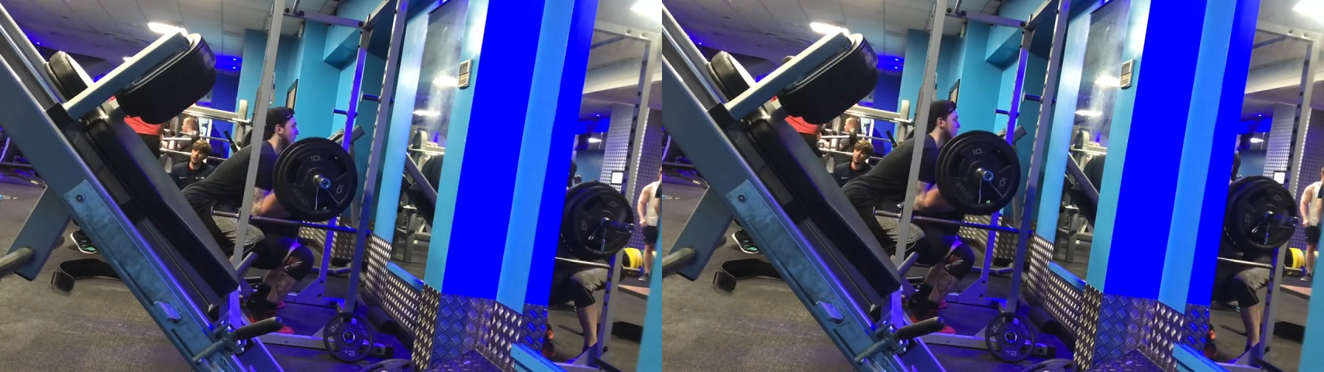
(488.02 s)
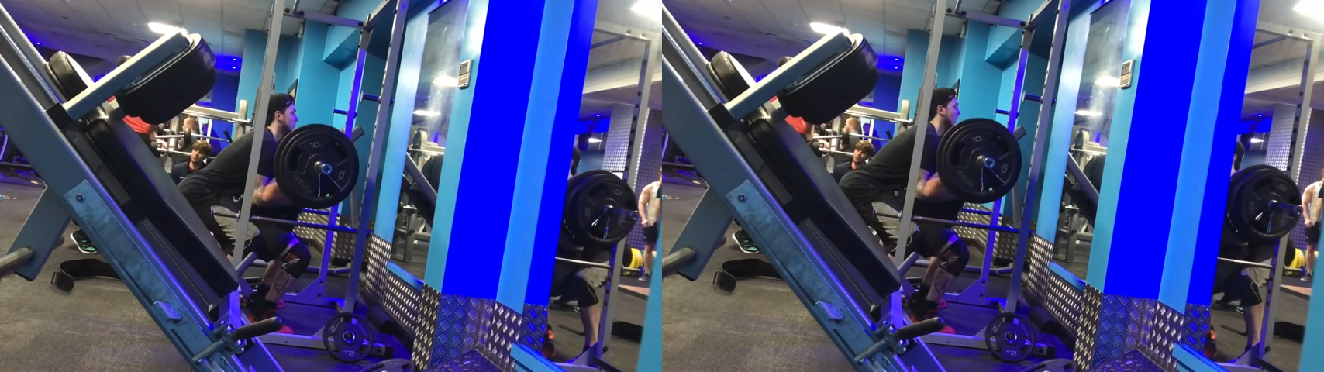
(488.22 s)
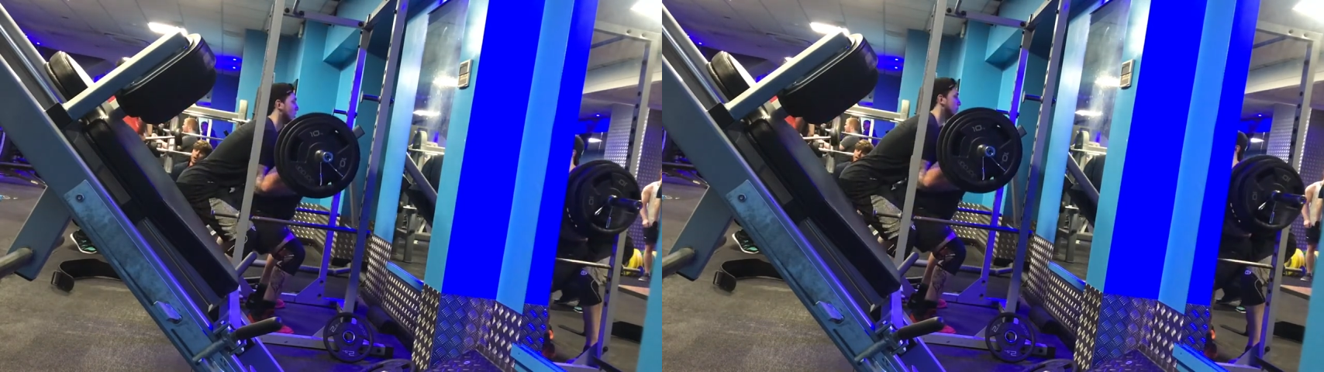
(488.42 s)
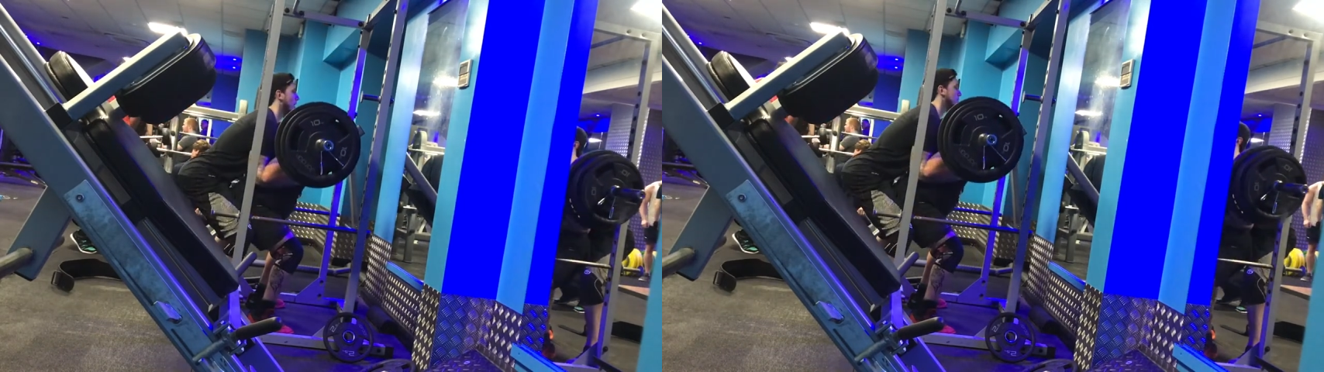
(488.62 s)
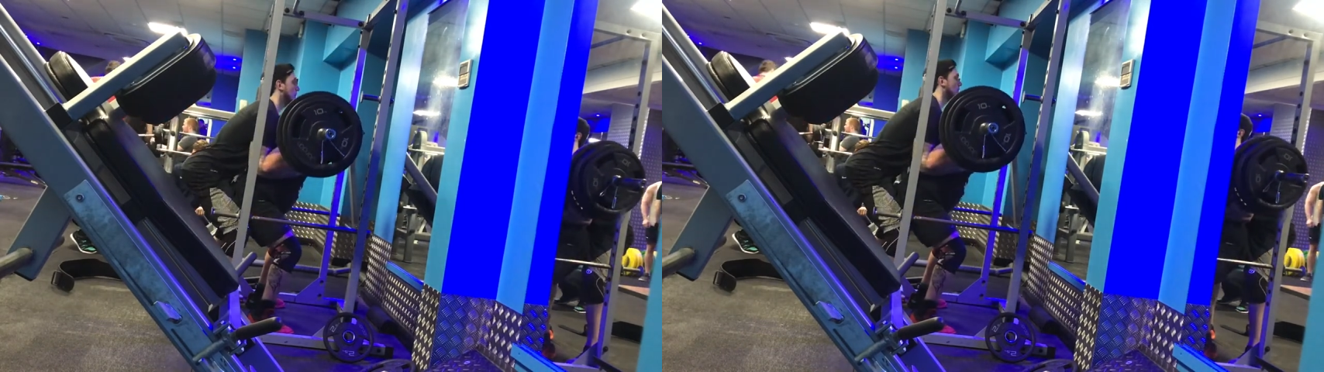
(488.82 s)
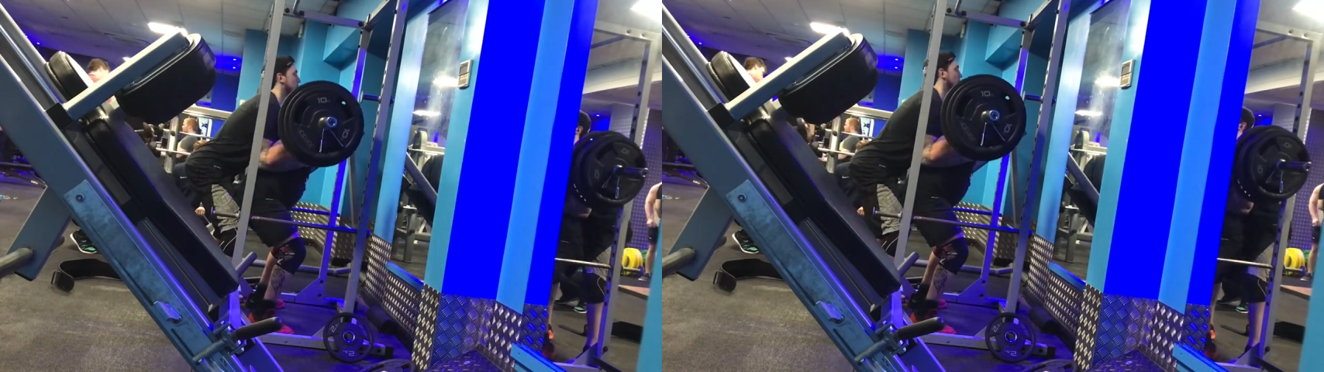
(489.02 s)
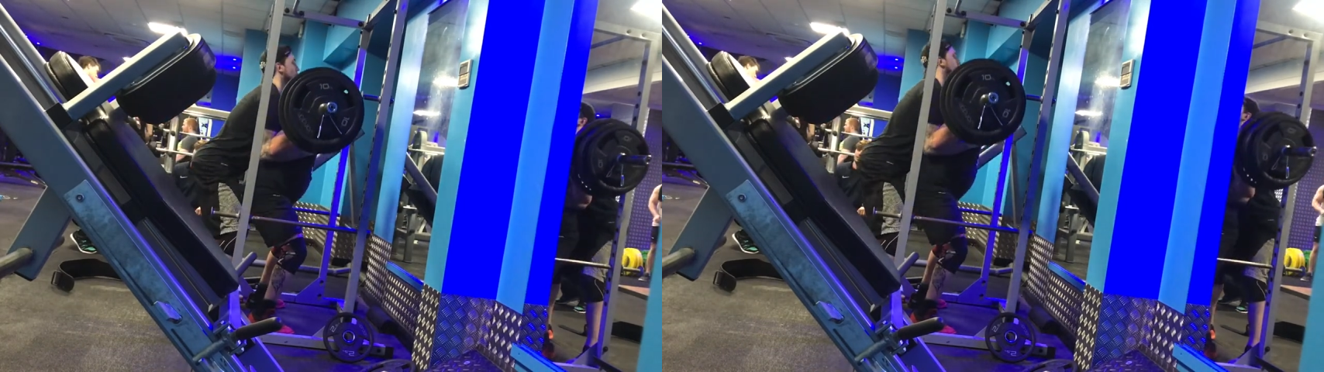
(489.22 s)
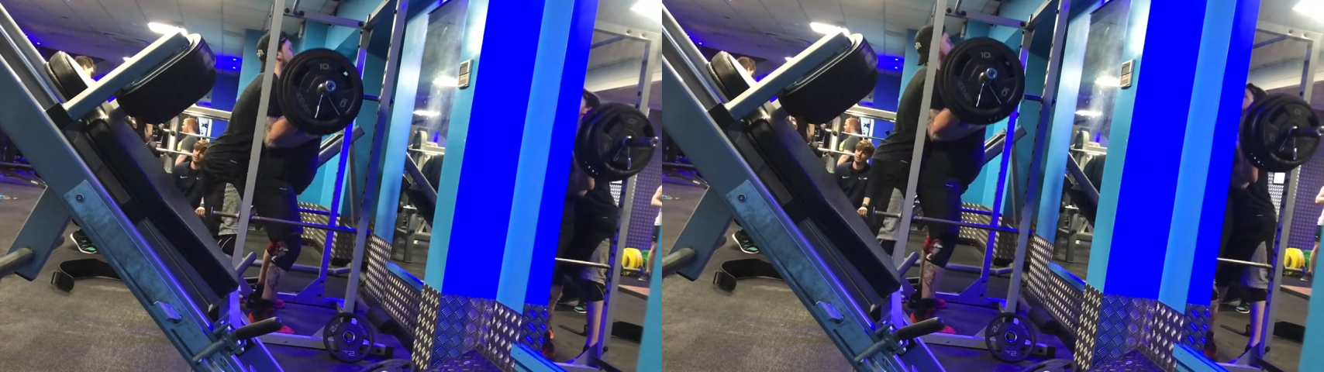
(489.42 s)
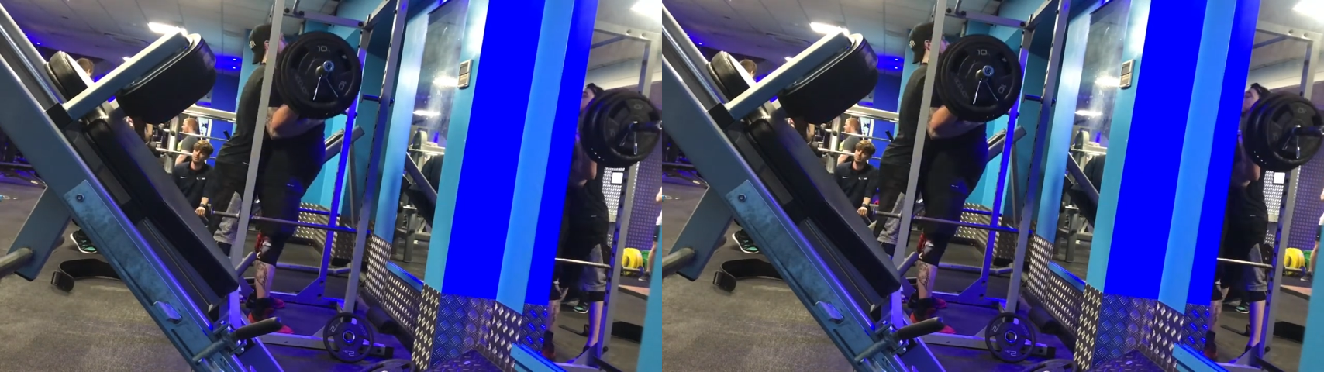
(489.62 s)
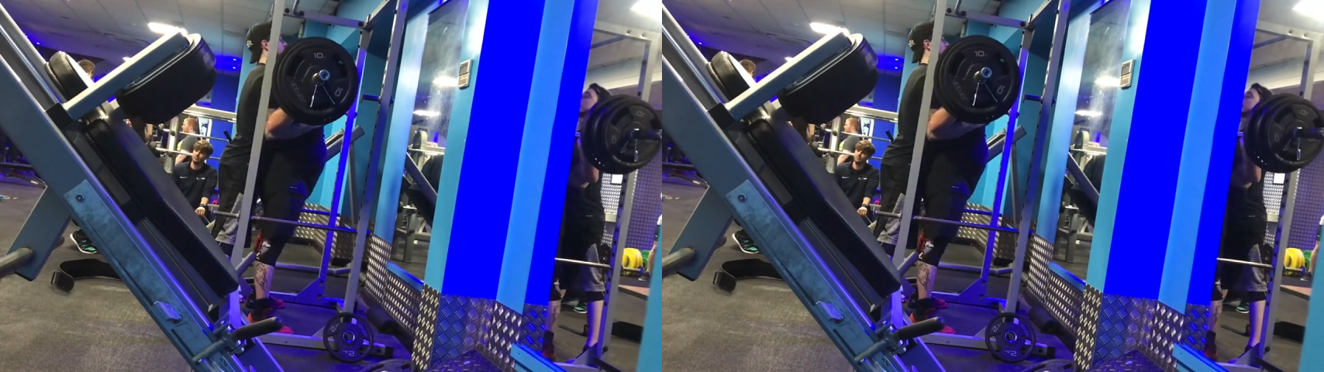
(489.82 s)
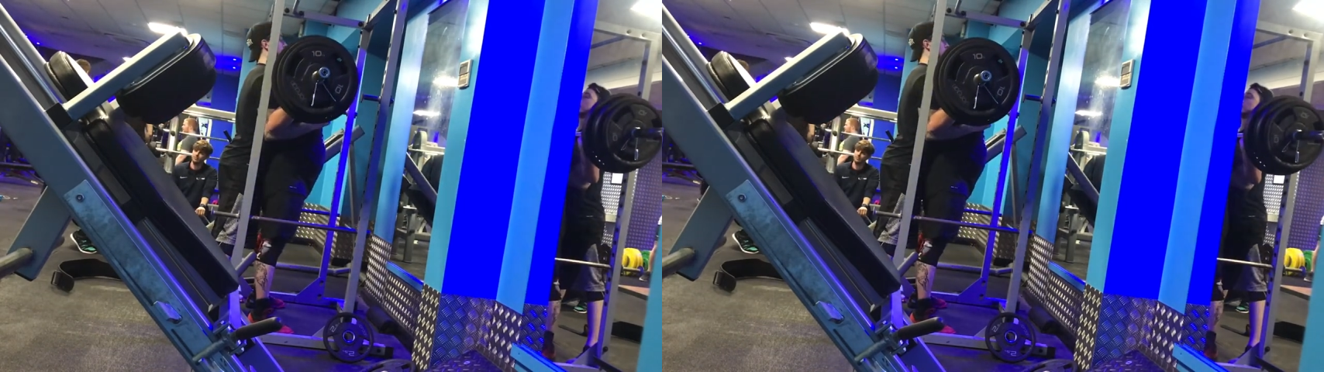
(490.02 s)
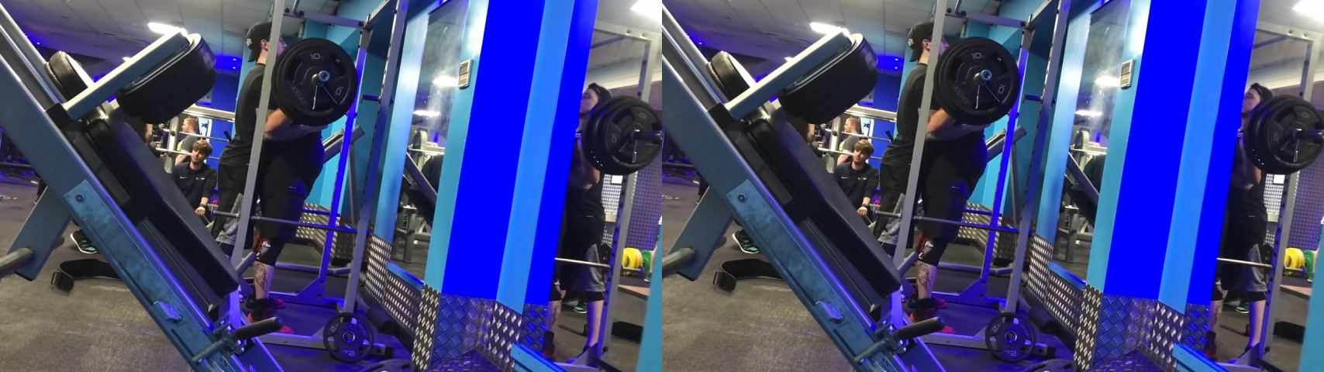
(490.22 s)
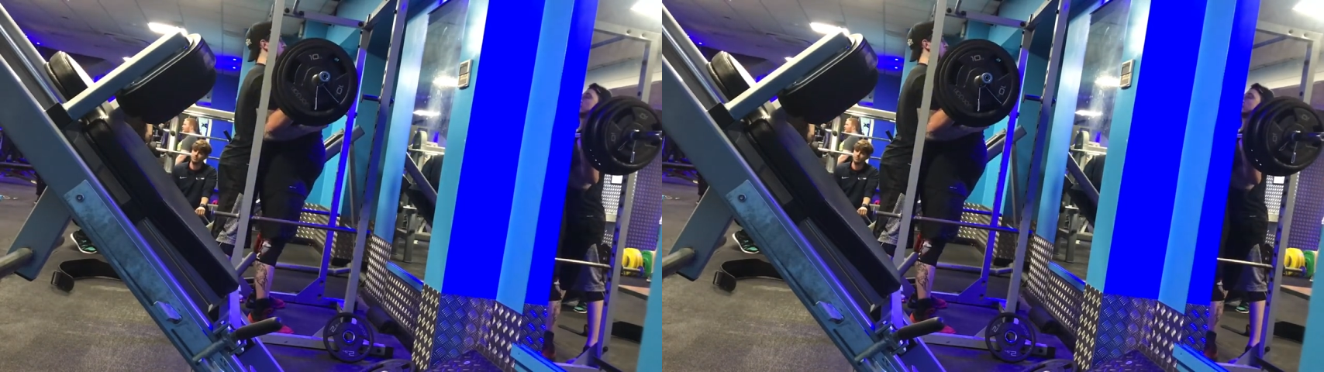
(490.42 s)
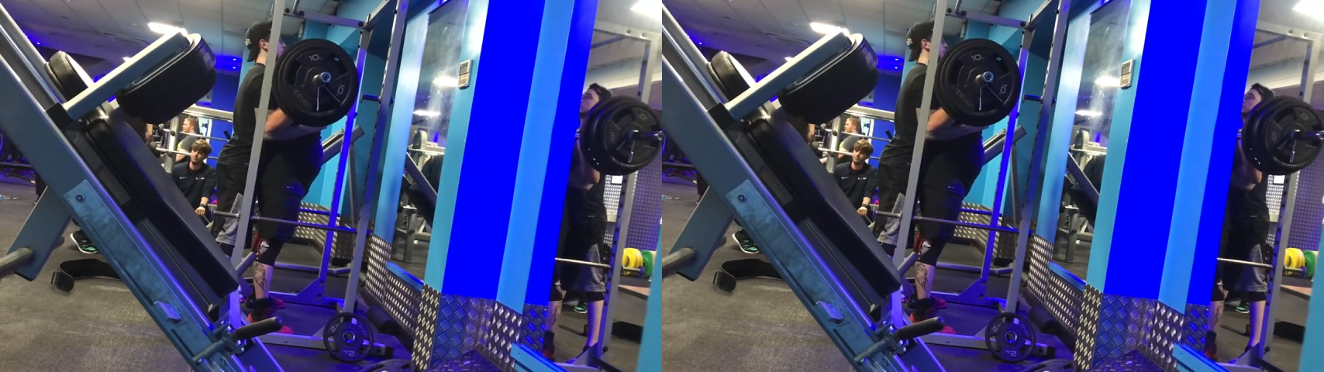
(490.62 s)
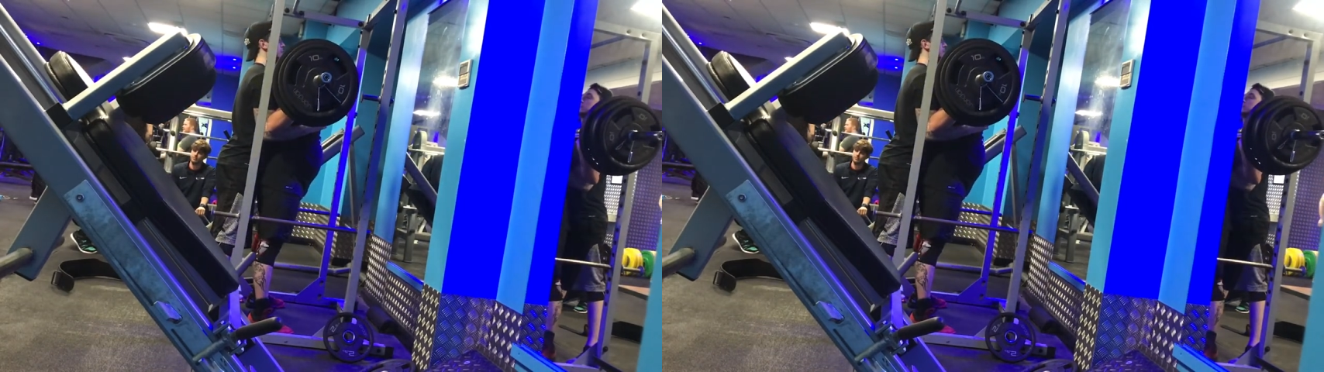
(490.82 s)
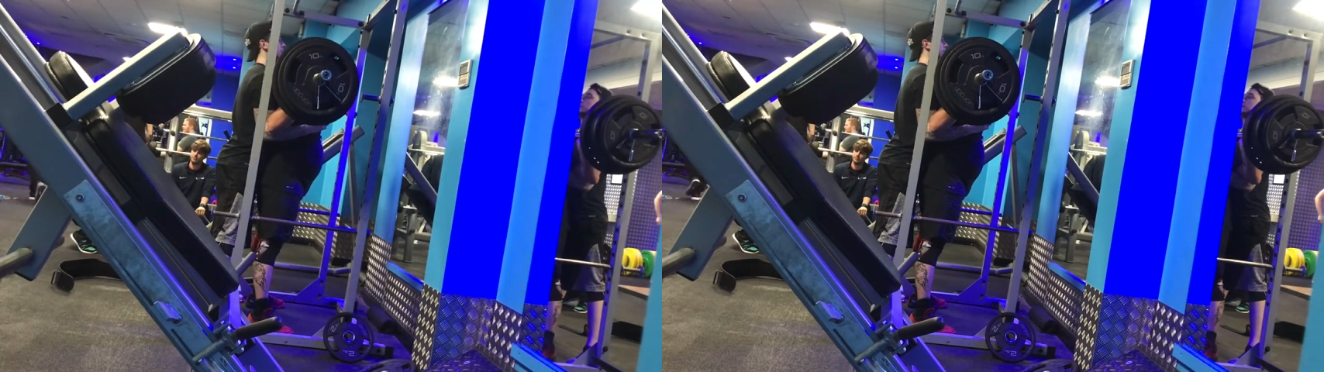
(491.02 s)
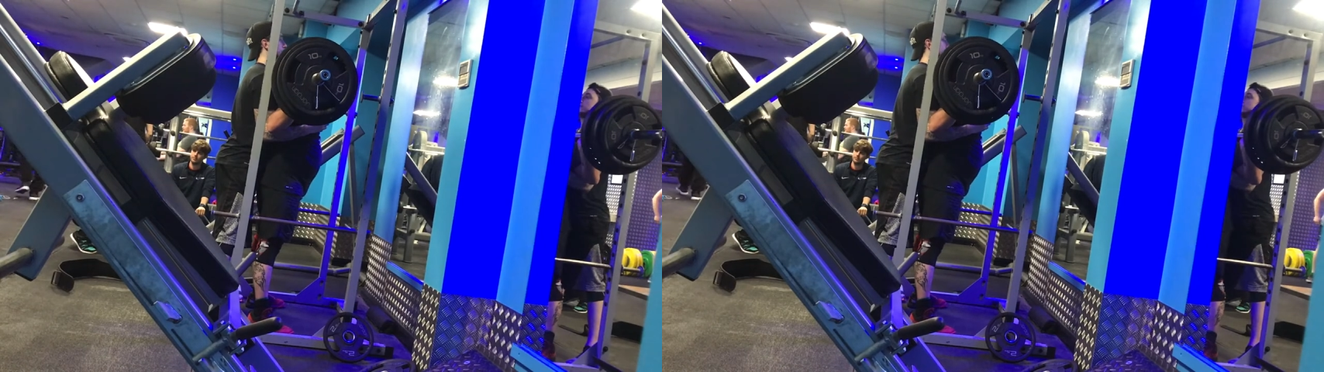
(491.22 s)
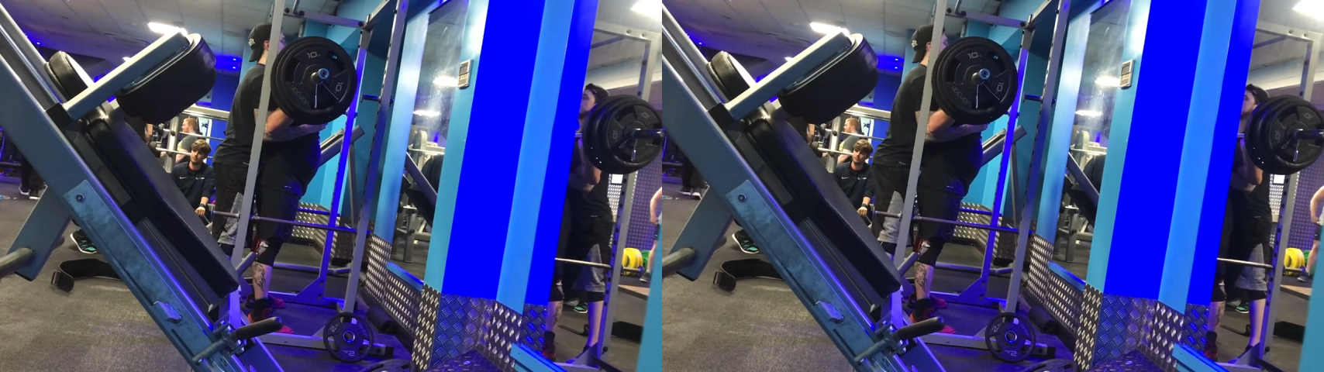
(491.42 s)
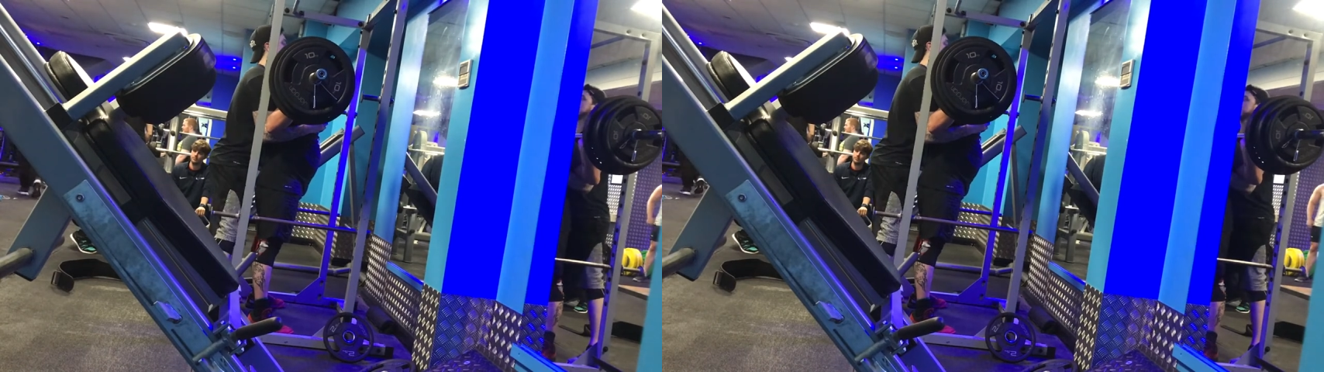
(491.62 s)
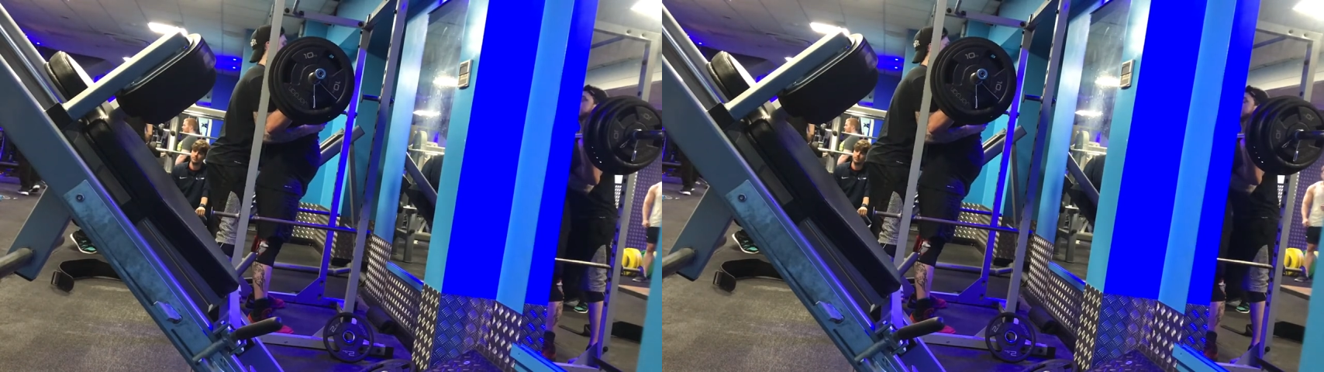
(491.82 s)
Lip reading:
No face is visible, so there are no lips to read.